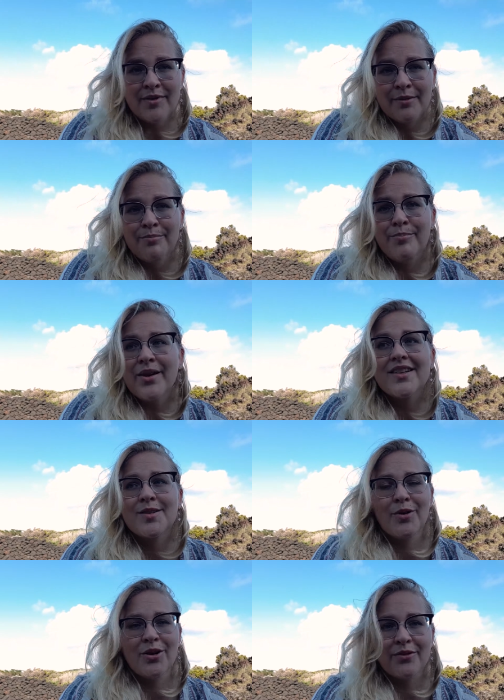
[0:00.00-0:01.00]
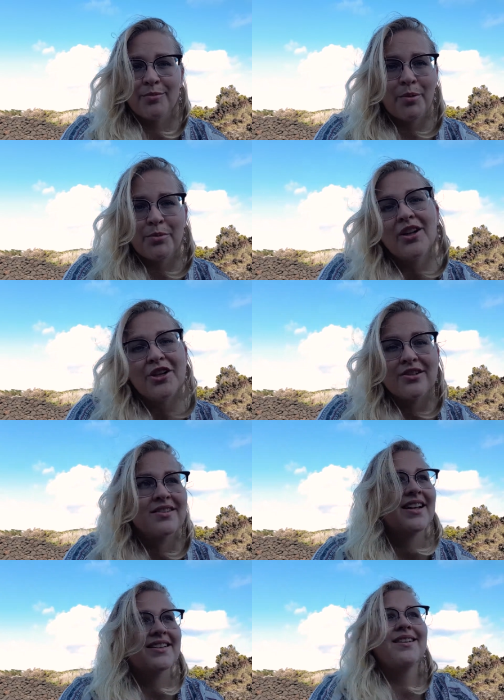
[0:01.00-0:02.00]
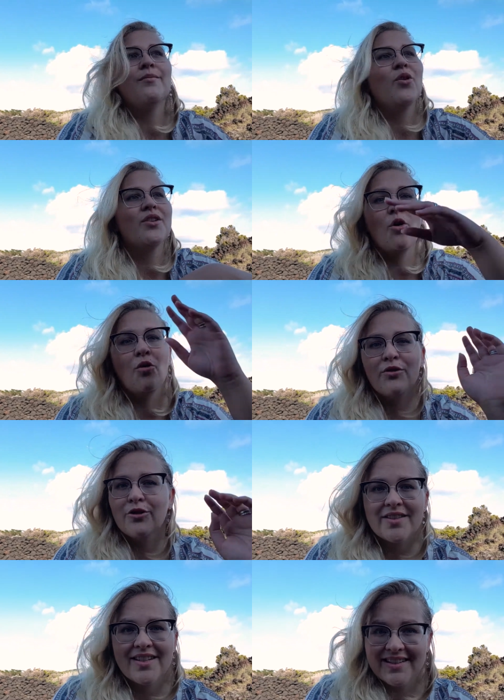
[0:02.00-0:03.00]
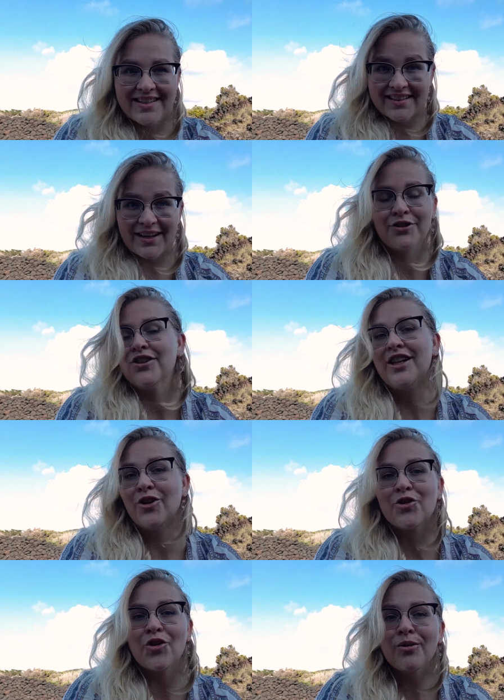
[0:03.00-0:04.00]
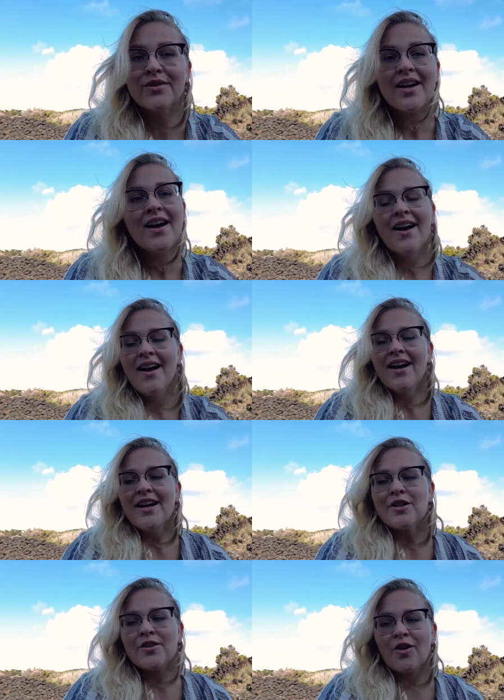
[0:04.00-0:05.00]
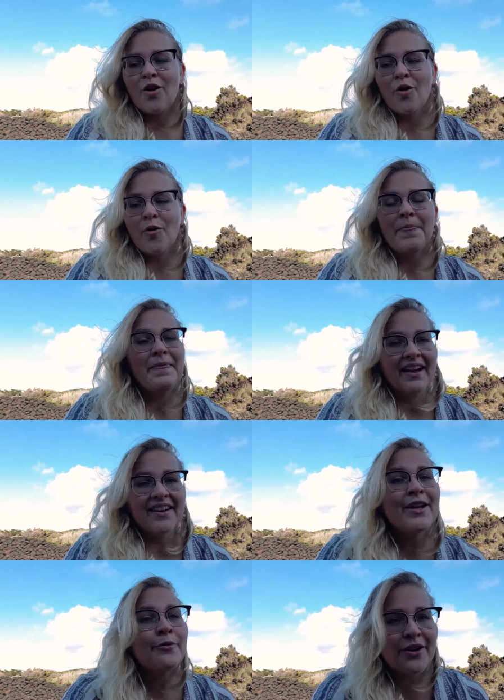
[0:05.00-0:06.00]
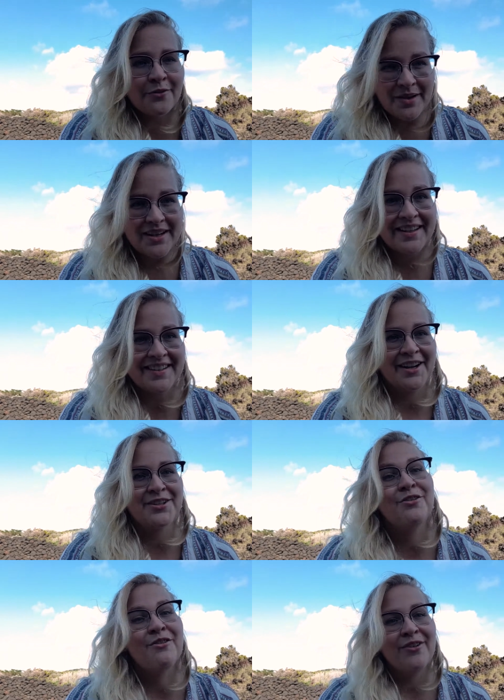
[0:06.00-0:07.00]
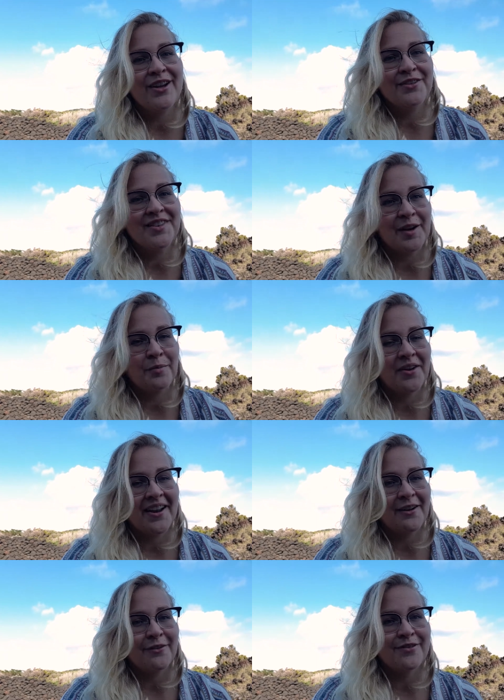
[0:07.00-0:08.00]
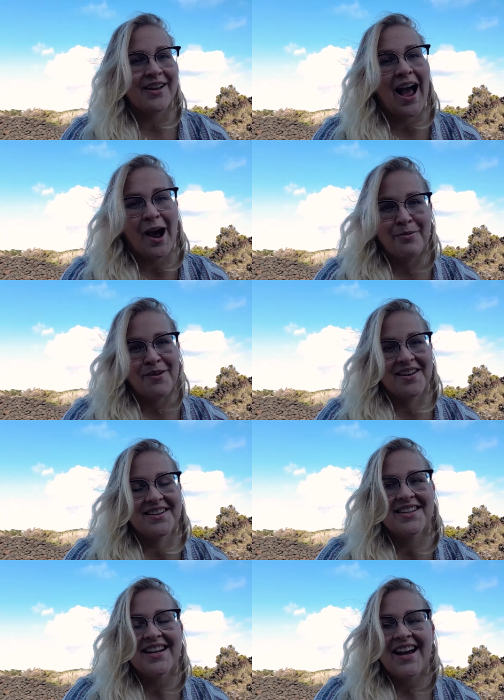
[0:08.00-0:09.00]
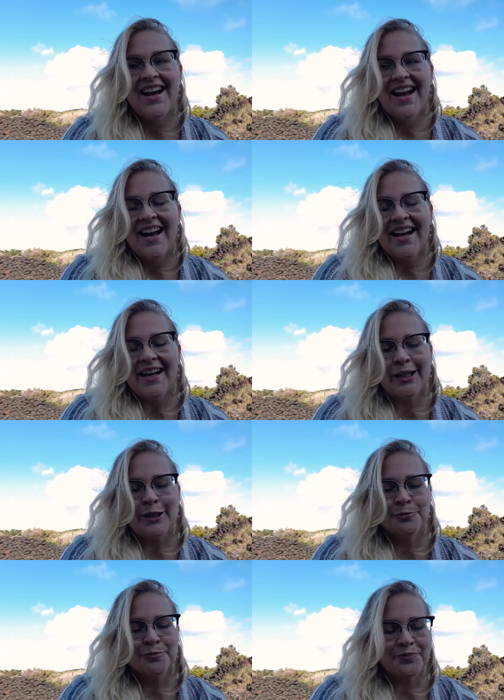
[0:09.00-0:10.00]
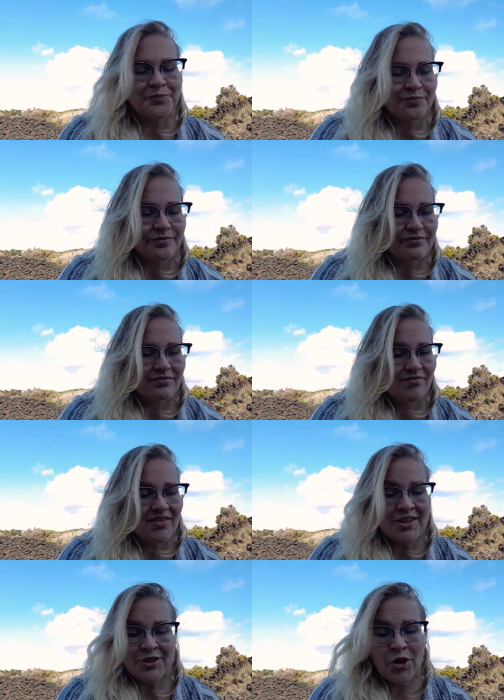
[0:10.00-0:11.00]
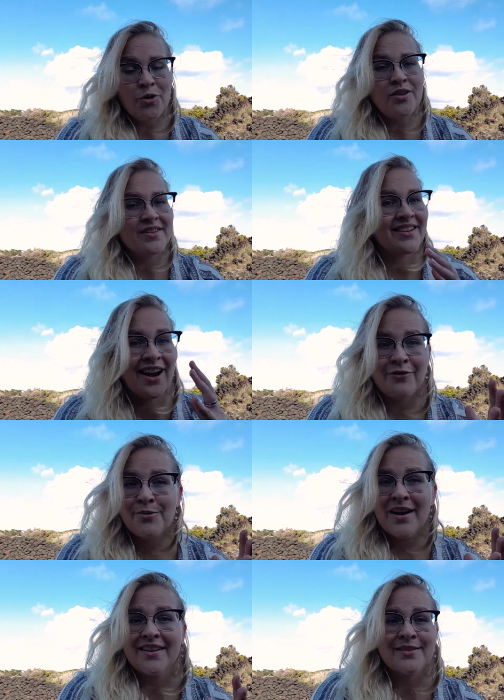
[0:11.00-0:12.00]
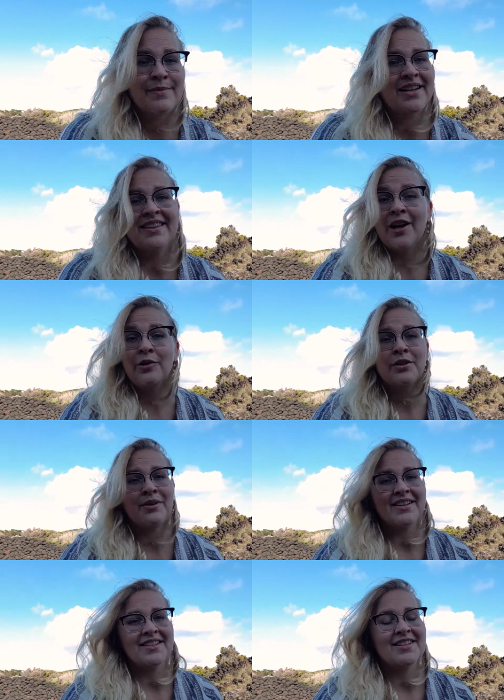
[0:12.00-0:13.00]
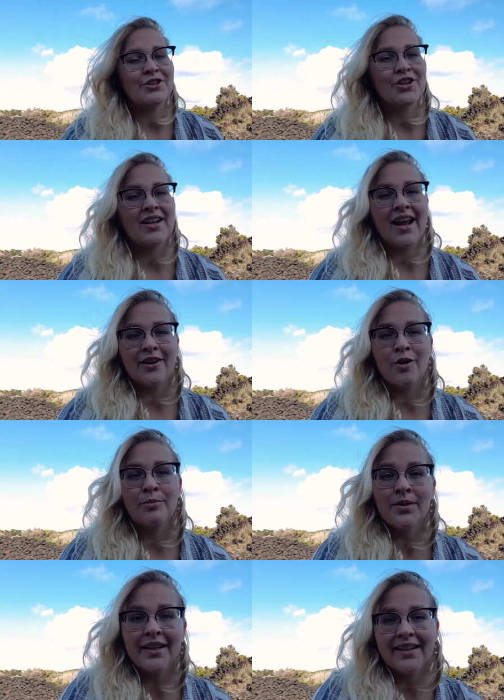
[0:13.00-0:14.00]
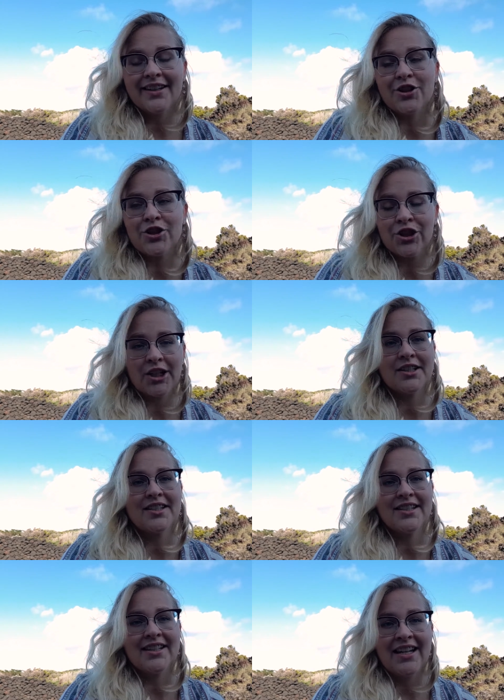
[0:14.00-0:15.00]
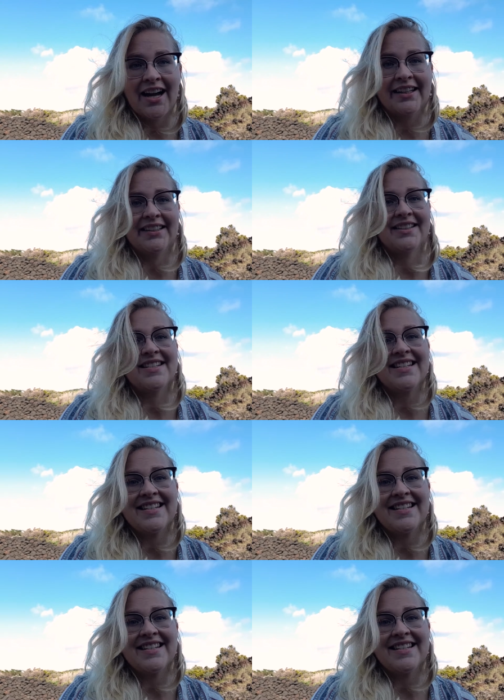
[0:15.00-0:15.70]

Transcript: the biggest part of the population is like somewhat over sixty, seventy years old. So yeah, it would have been a catastrophe if that would have happened. Um, so the government made the only right decision and completely shut the islands